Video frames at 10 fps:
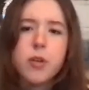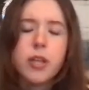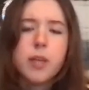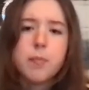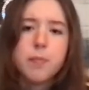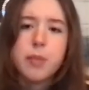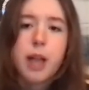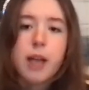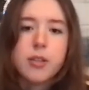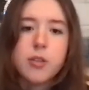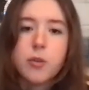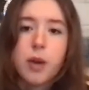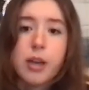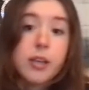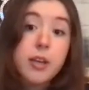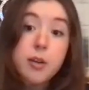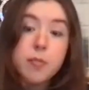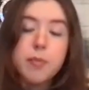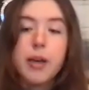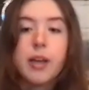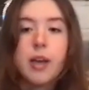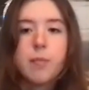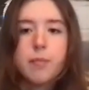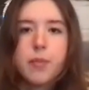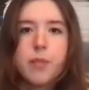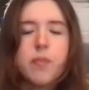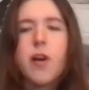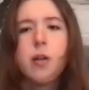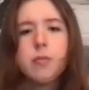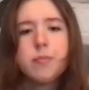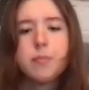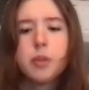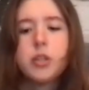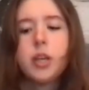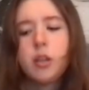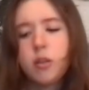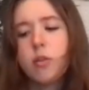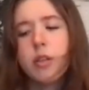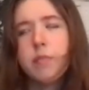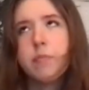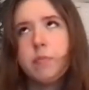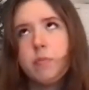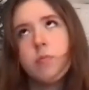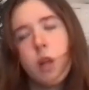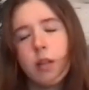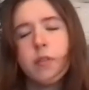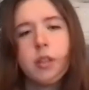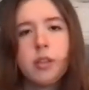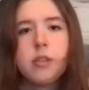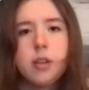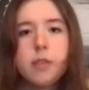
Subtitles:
really applies to any year, but it felt particularly relevant this year.